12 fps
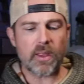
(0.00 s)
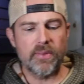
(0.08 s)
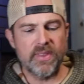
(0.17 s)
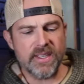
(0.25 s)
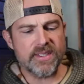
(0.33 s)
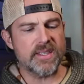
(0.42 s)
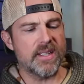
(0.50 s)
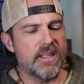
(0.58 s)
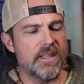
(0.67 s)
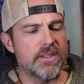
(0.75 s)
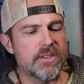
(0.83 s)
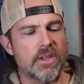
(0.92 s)
This
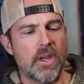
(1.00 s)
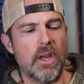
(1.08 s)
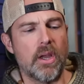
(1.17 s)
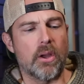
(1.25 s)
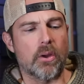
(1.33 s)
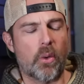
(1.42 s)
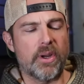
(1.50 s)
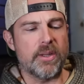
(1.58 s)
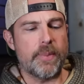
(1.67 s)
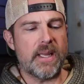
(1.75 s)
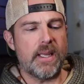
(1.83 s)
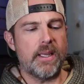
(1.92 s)
is going to
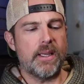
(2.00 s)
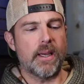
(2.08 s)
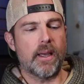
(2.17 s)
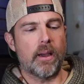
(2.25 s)
be,